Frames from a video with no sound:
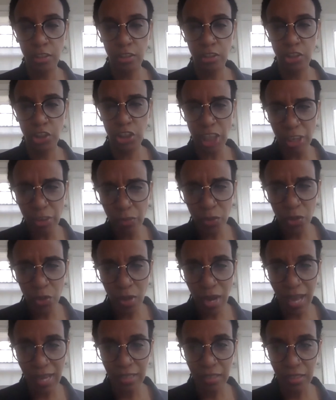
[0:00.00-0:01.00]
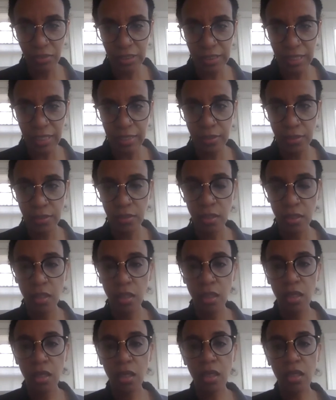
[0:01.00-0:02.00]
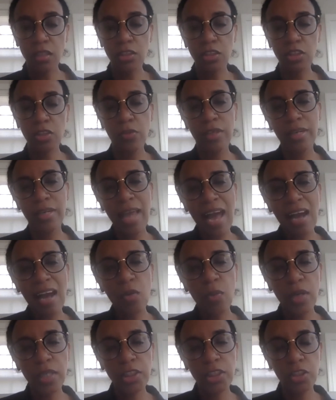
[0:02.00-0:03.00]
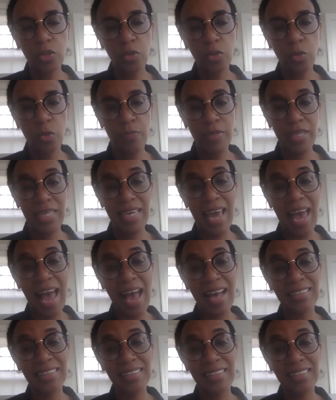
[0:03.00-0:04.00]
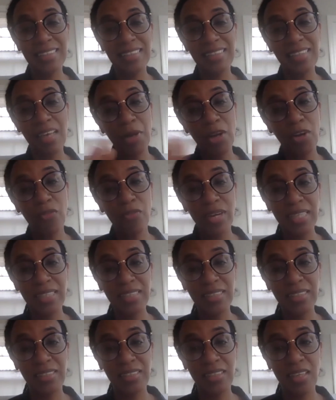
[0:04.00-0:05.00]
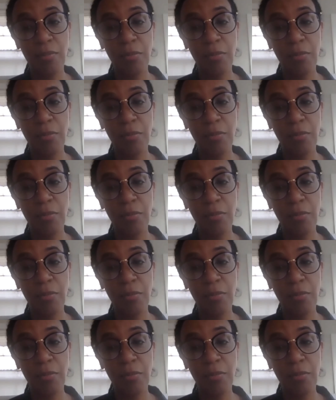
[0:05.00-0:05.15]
general kind of sense. And so then that question would be, has systemic racism